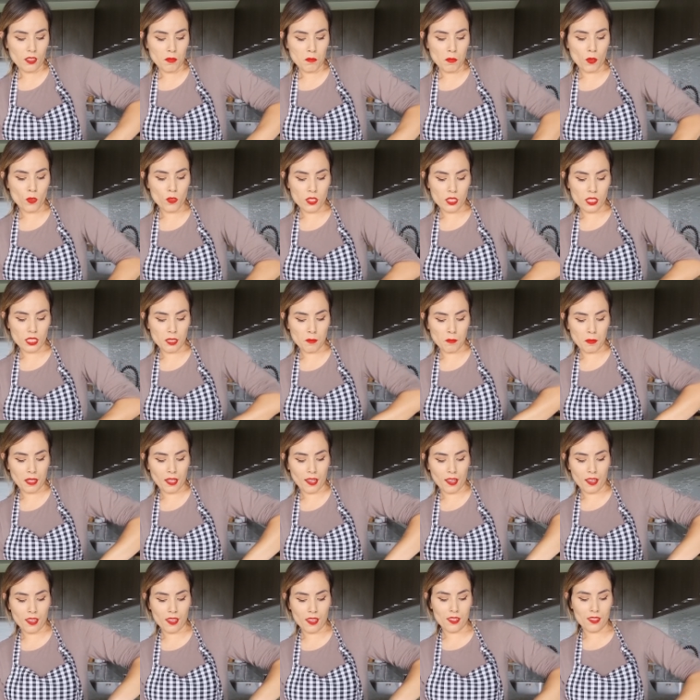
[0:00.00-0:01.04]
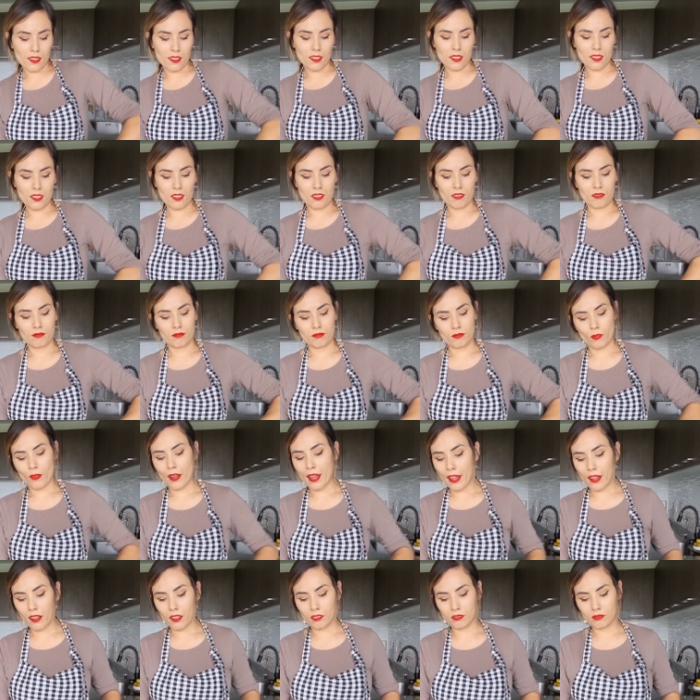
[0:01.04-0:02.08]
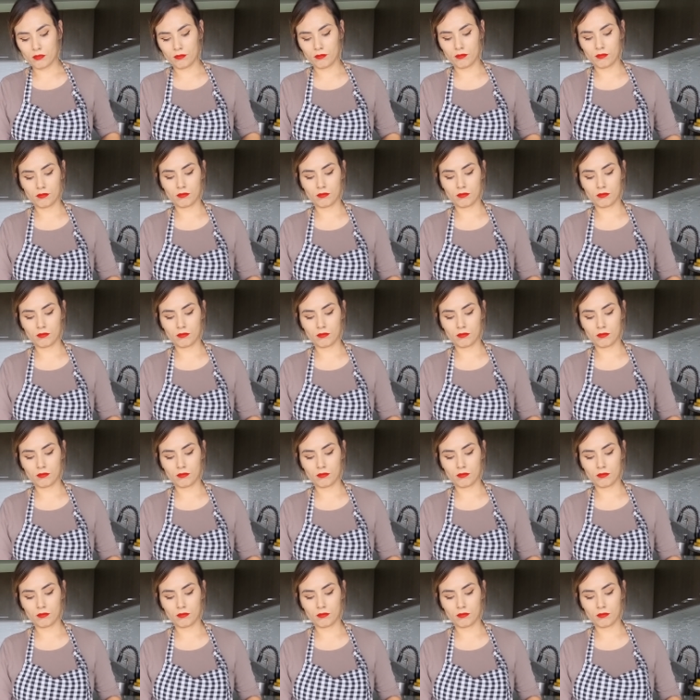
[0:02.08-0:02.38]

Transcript: mostly because, well,